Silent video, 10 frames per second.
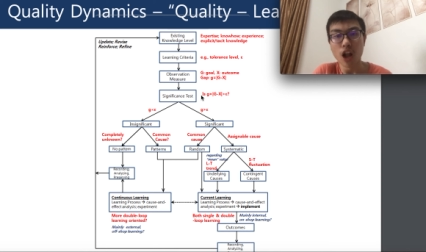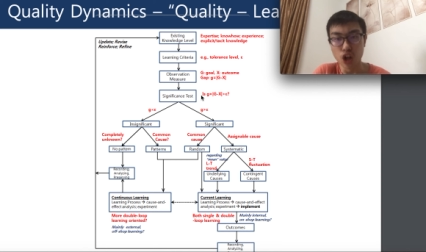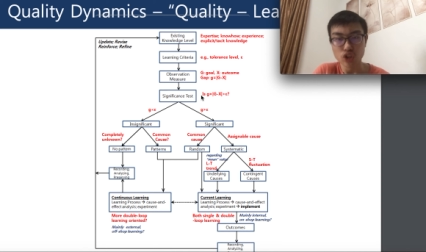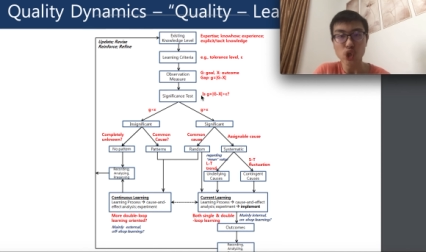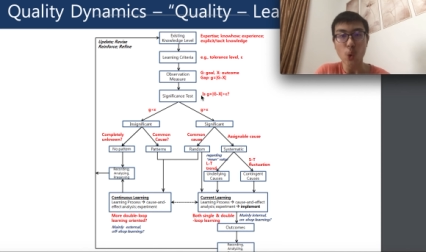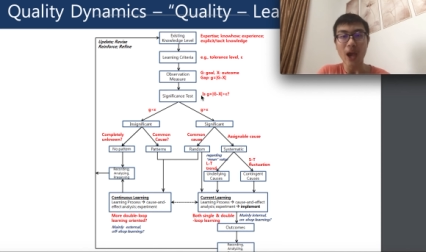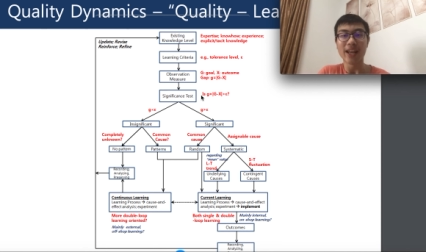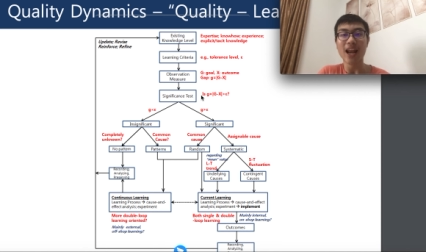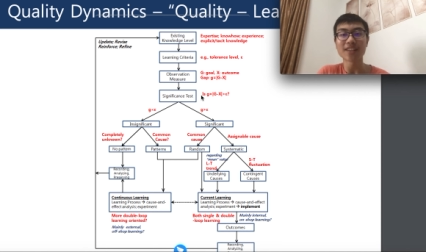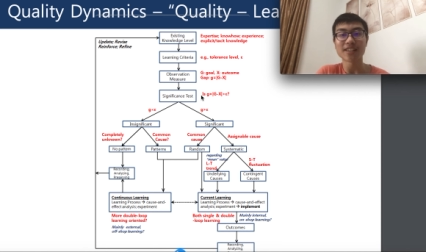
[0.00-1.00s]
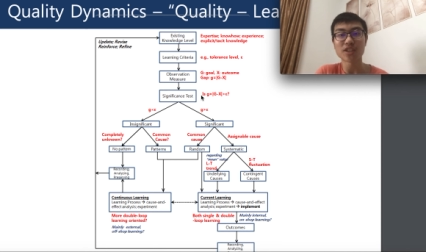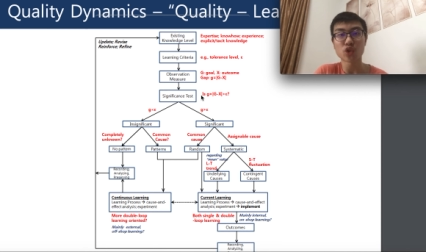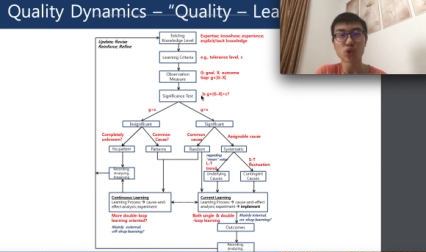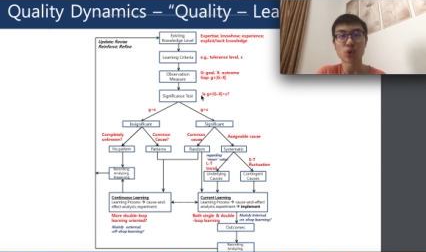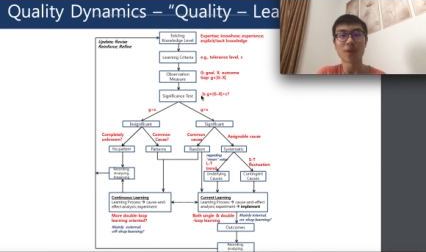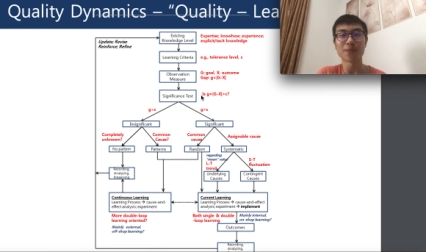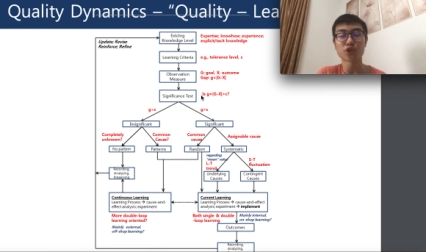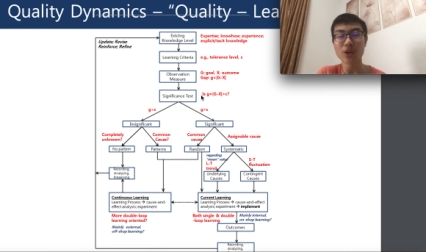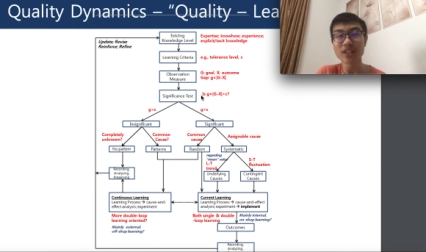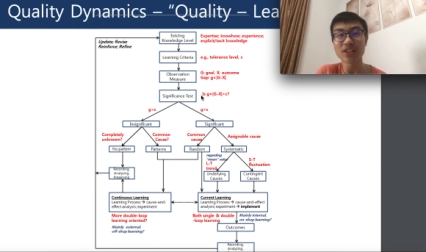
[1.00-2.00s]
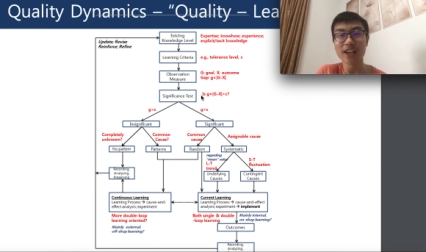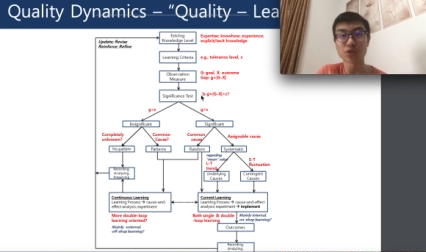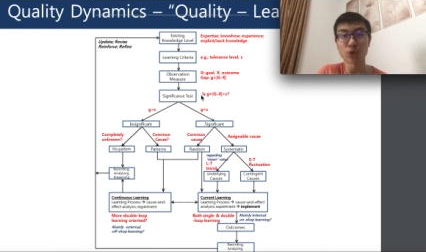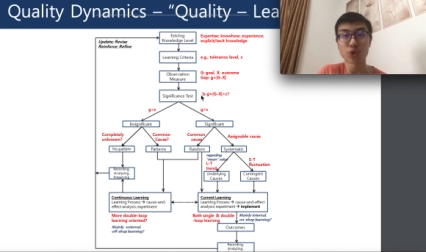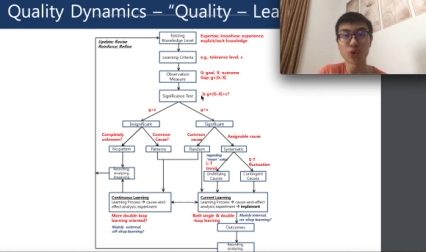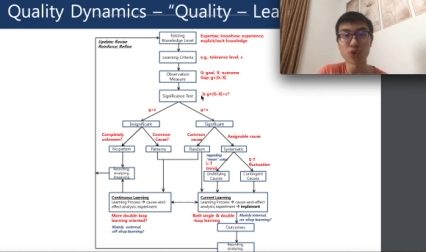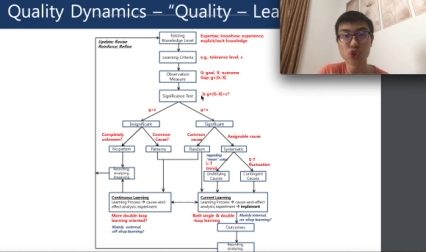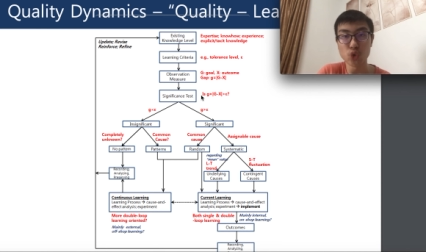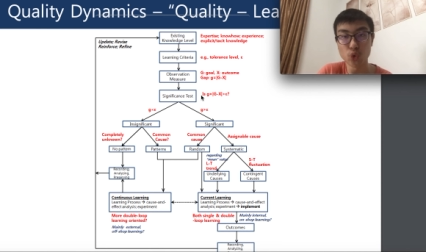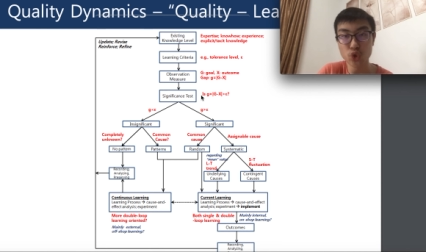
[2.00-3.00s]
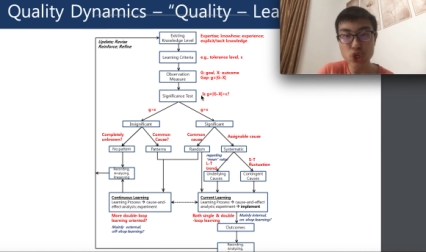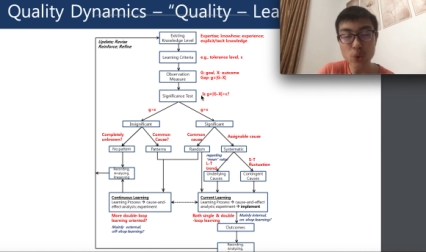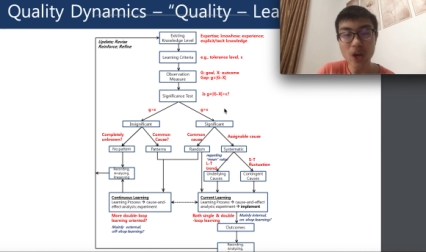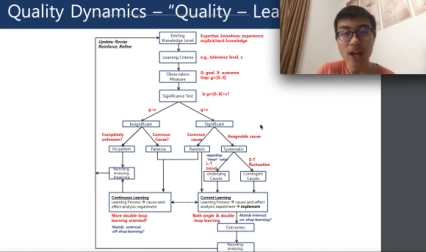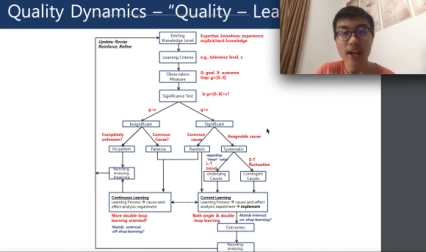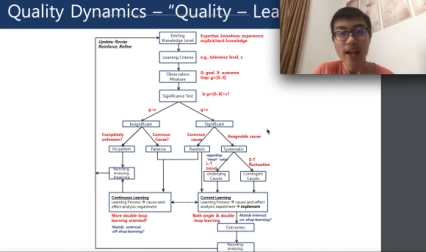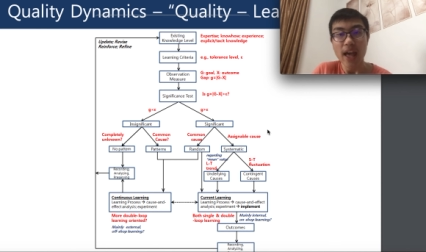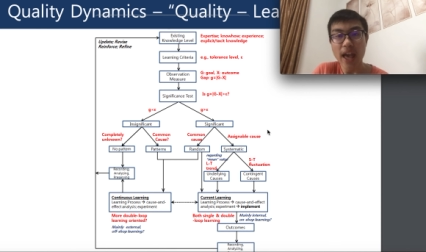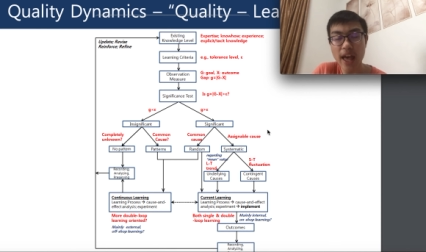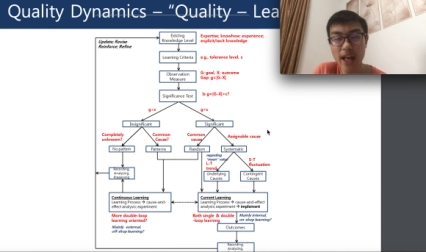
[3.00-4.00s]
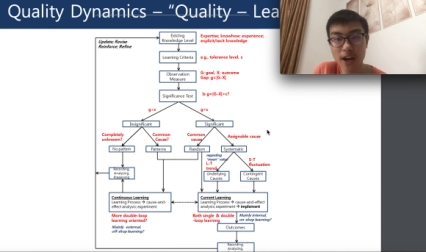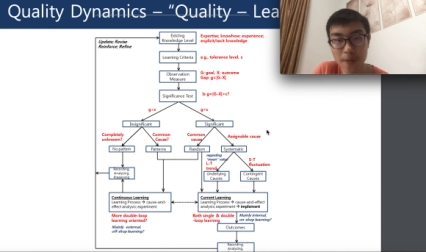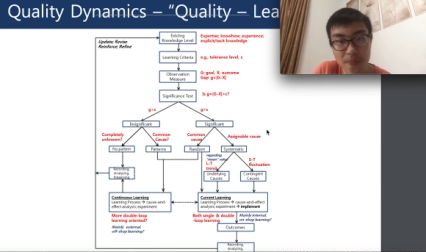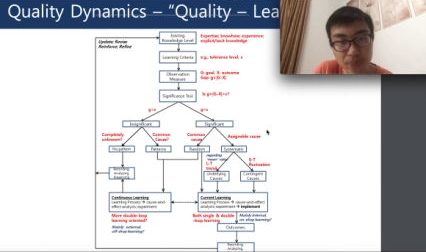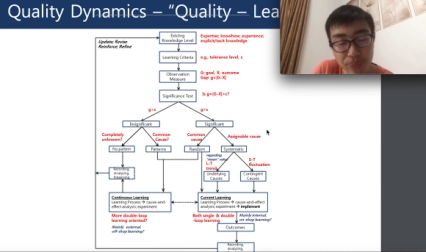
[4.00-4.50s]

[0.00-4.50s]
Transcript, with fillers: logical analysis to um, strategize what you're going to do. And, um,